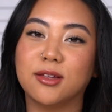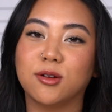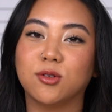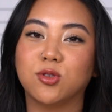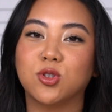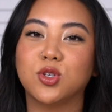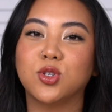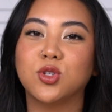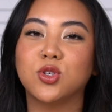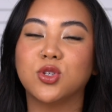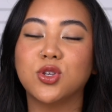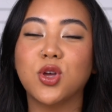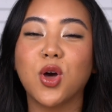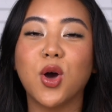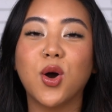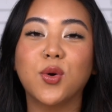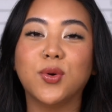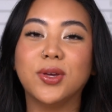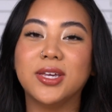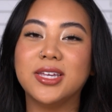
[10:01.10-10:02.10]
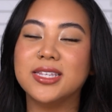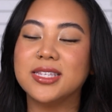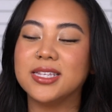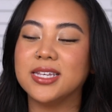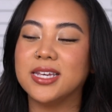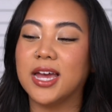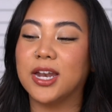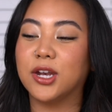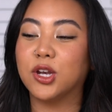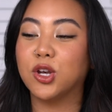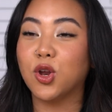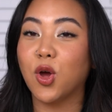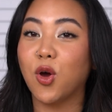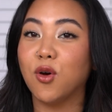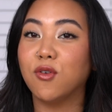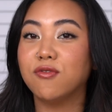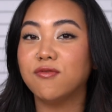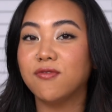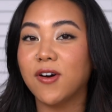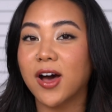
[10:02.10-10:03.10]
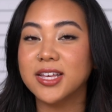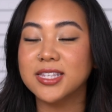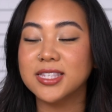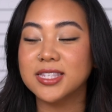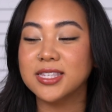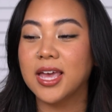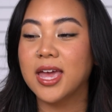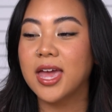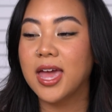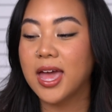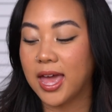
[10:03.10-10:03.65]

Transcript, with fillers: They're just so easy and no fuss.